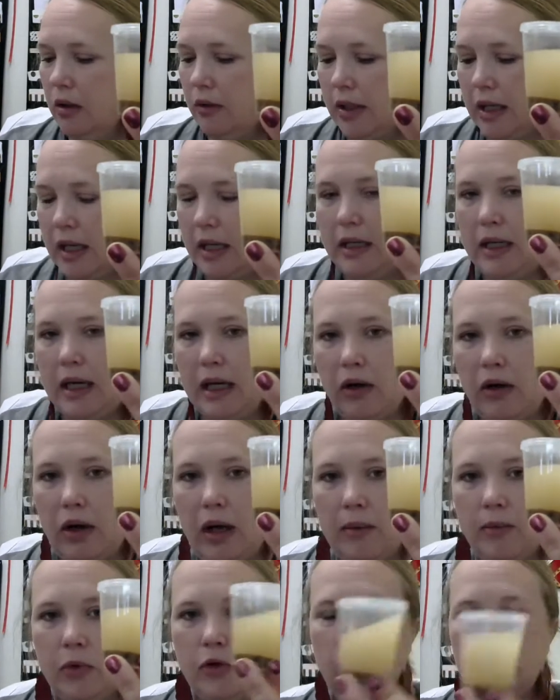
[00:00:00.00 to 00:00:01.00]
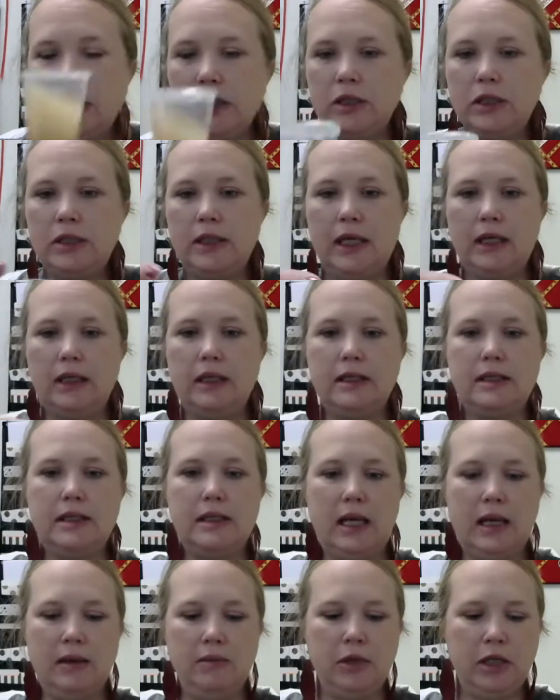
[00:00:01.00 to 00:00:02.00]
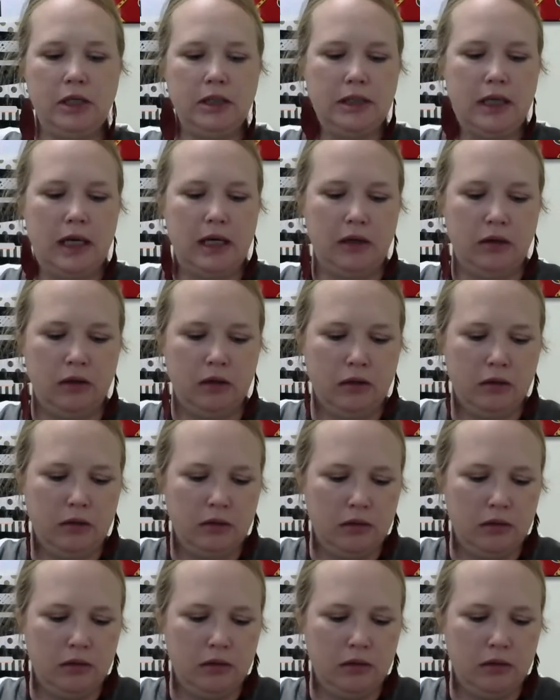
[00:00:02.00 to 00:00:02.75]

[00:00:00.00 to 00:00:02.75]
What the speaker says: Okay, now I'm going to take this same container